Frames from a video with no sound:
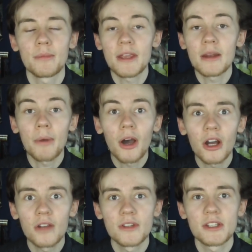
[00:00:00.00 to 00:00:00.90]
being a
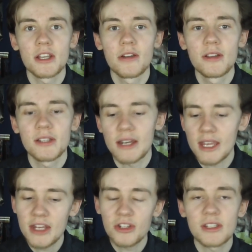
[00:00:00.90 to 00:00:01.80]
part of a series, and
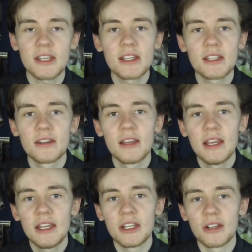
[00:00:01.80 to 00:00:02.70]
each season,
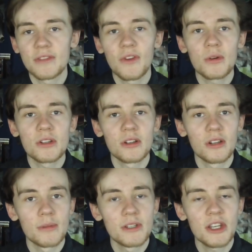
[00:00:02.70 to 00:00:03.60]
you know, it's focused
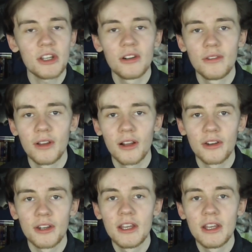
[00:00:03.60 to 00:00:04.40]
on a particular villain.